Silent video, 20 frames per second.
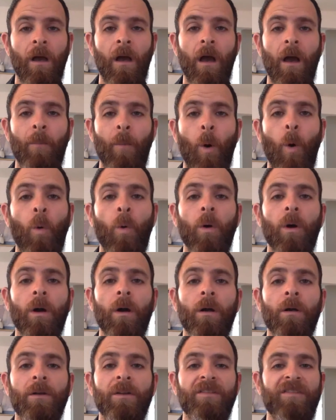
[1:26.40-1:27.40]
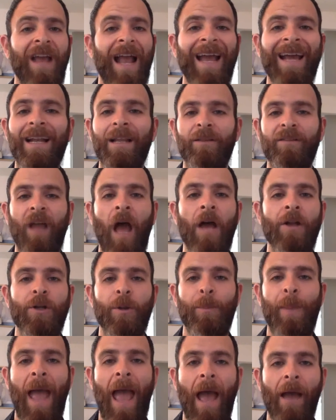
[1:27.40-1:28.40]
um, or you say, I got to lose
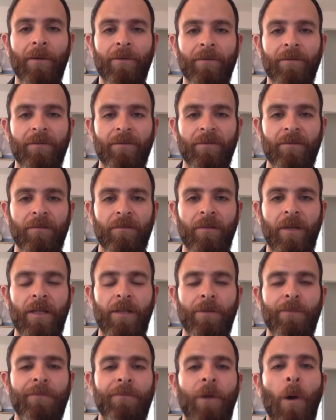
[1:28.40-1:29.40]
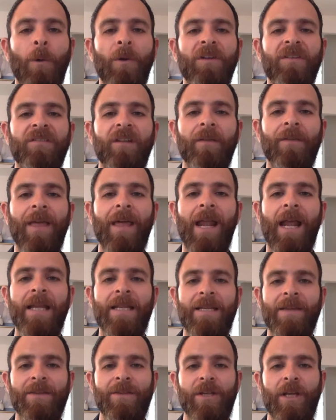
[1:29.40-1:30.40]
100 pounds. And you focus on that
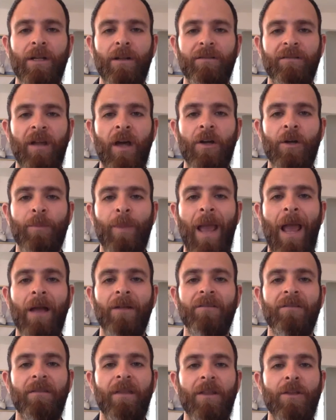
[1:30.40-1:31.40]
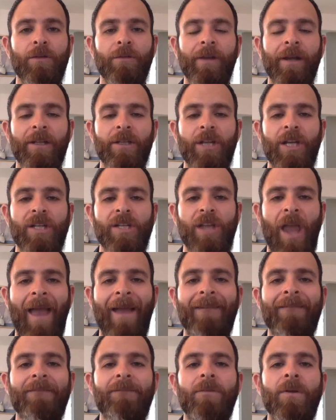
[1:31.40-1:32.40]
idea that you're going to lose 100 pounds and that you've got to change
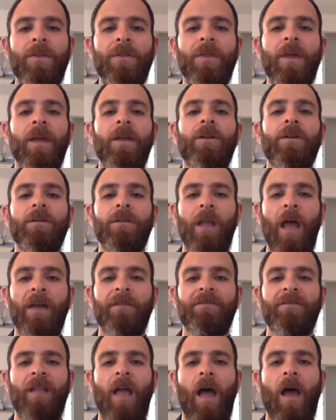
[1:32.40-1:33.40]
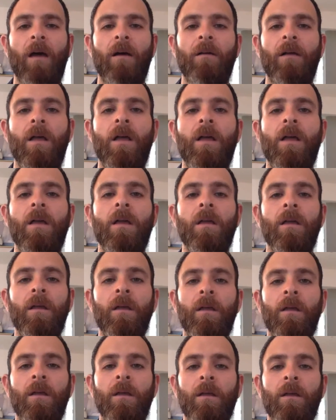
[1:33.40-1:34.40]
everything in your lifestyle
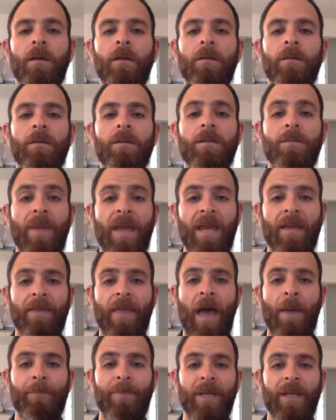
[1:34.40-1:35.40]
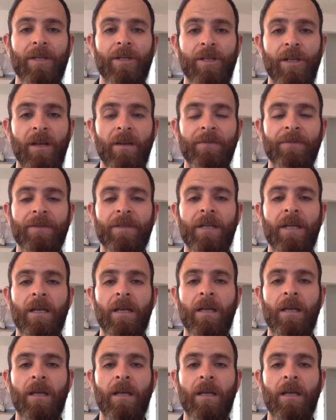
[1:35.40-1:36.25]
to make that big shift.